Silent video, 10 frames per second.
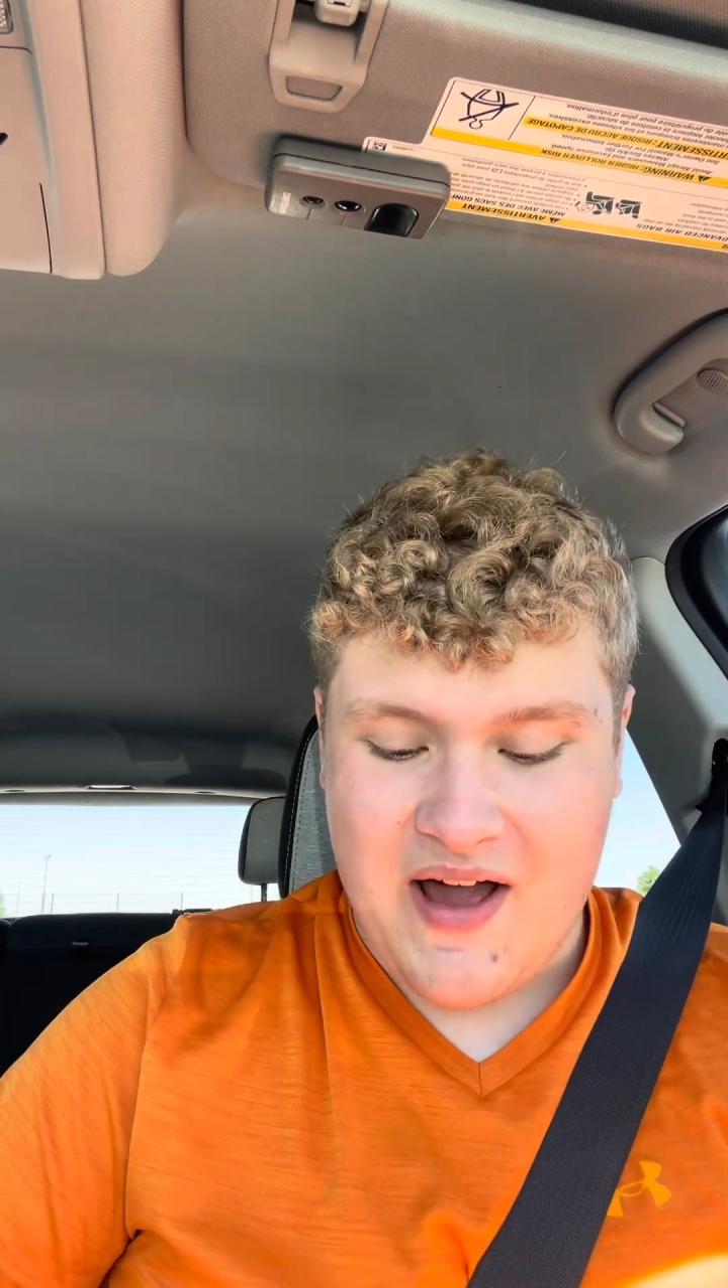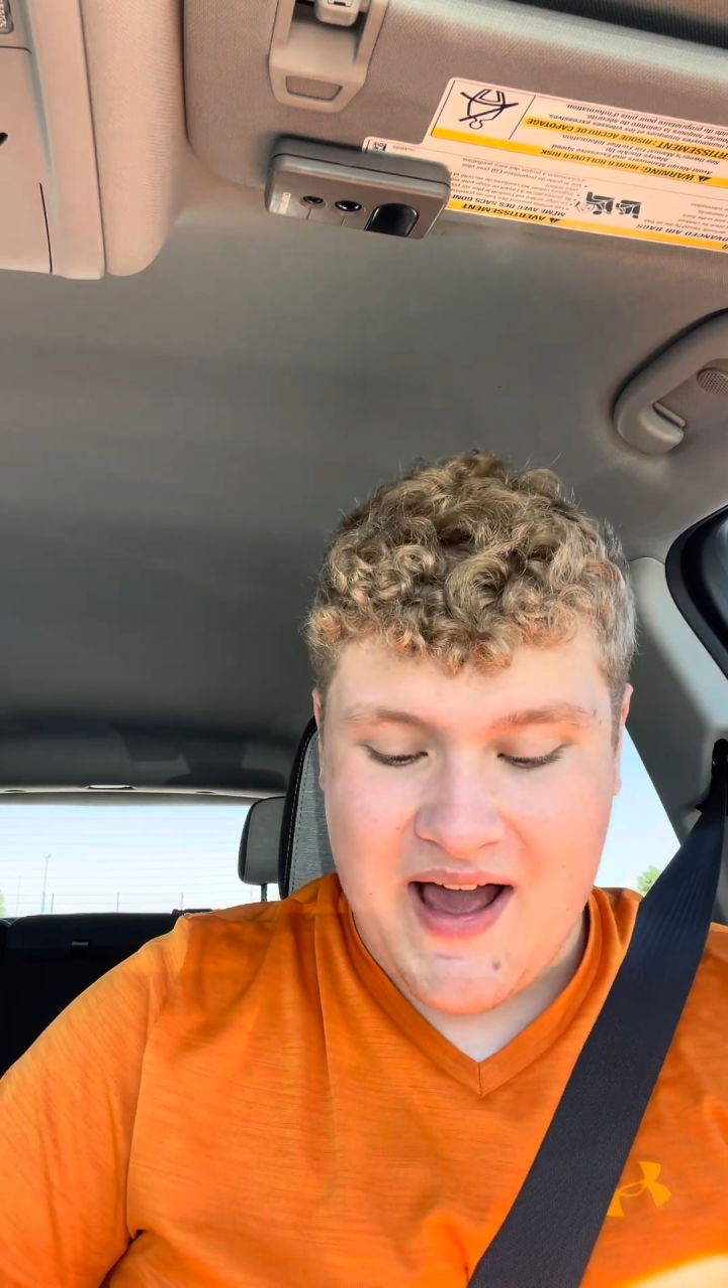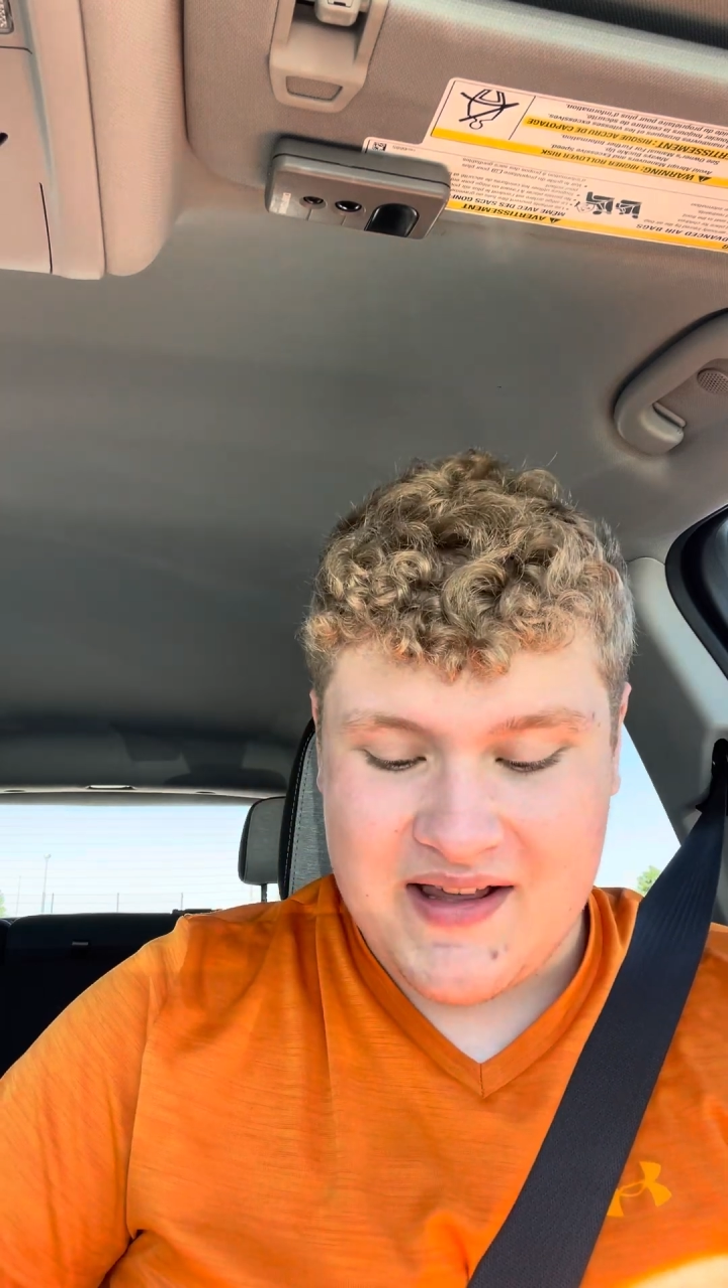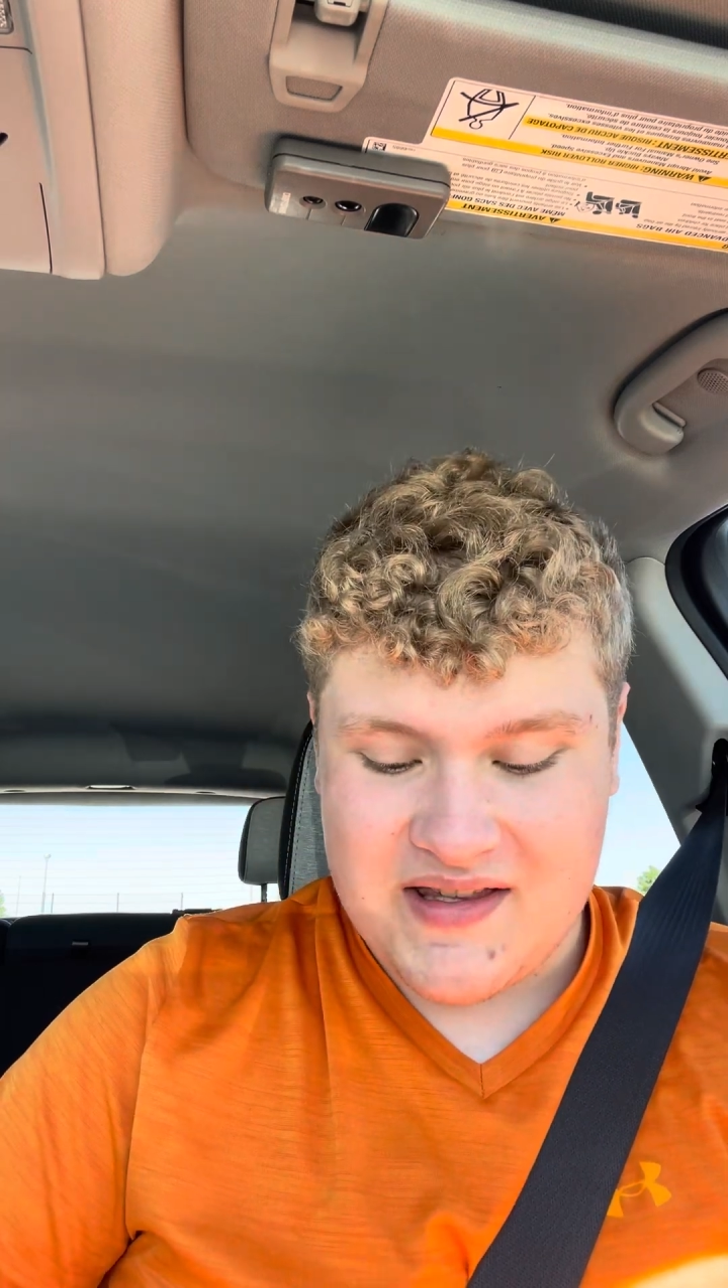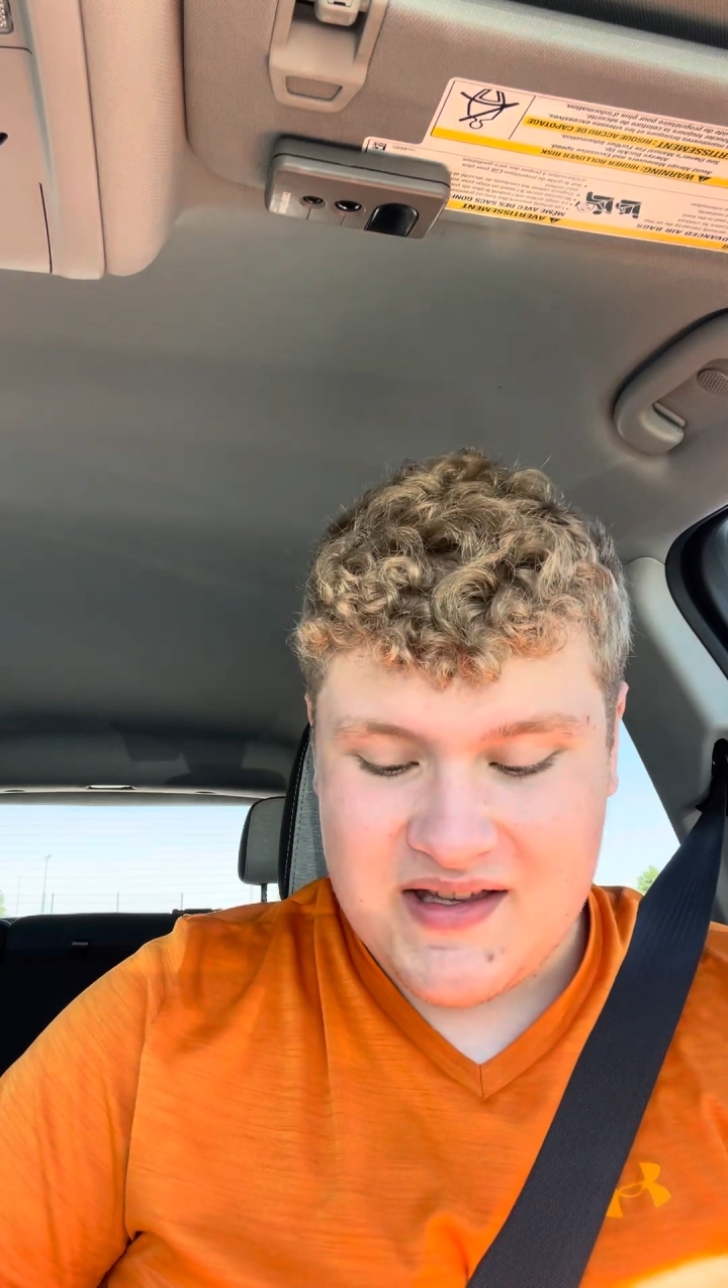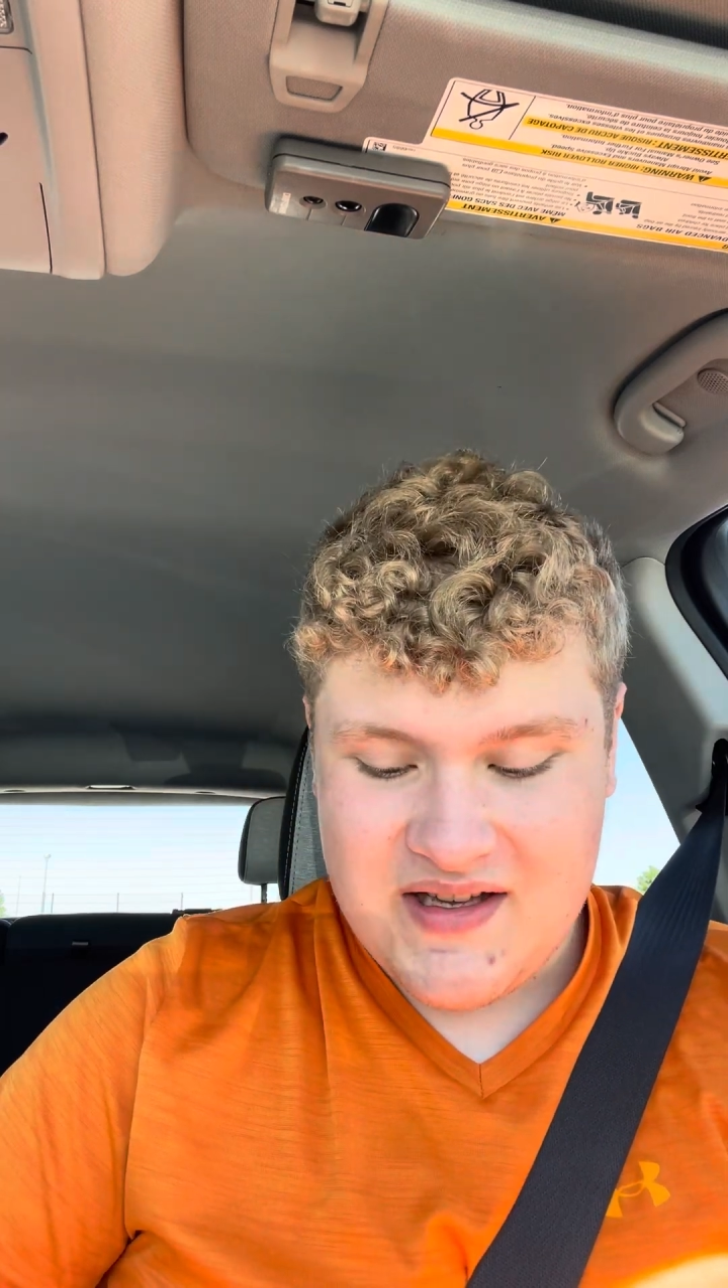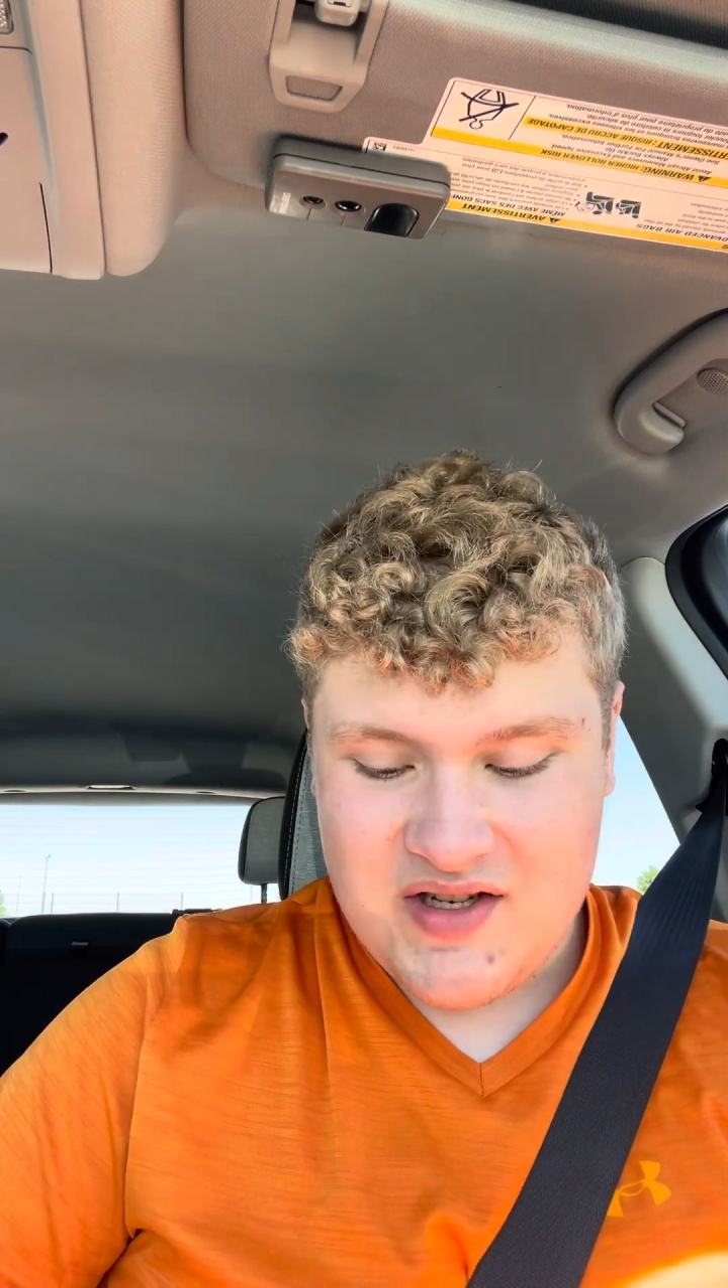has